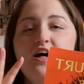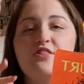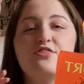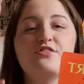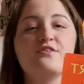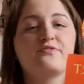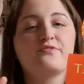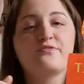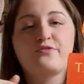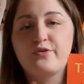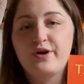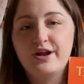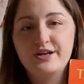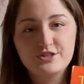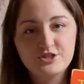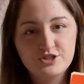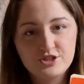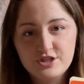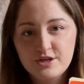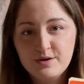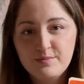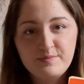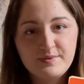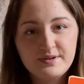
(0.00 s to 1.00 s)
the
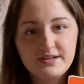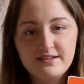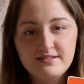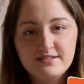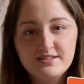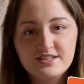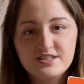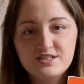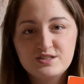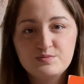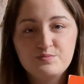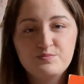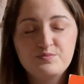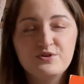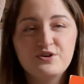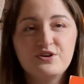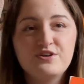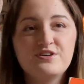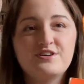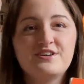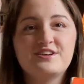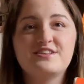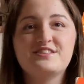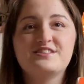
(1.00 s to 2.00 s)
friendship in this
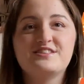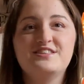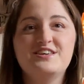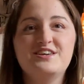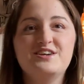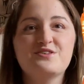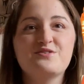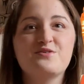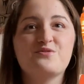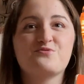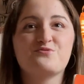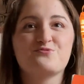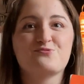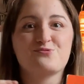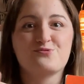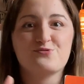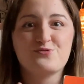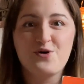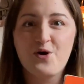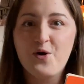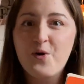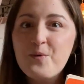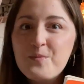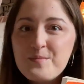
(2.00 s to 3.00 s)
book, the
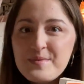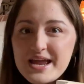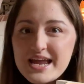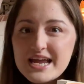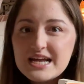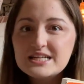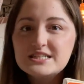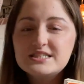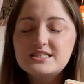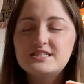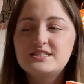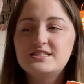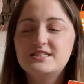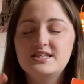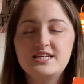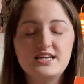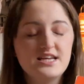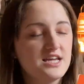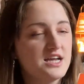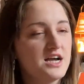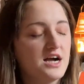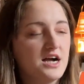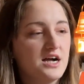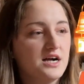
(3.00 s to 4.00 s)
romance,
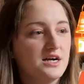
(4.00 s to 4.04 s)
the